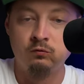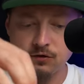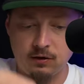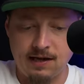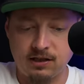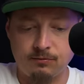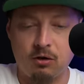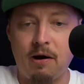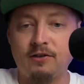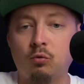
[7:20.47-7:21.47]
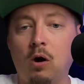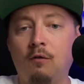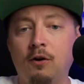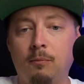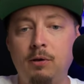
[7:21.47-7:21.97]
So that's up to about
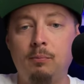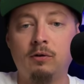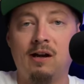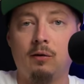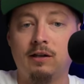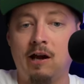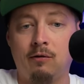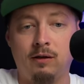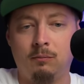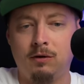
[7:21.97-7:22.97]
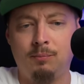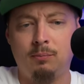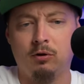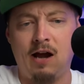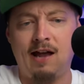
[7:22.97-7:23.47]
1,200 people now and counting. I mean, the
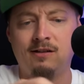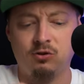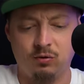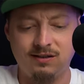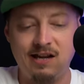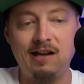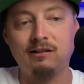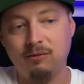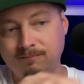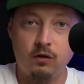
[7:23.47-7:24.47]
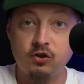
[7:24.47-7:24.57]
people are adding to it daily.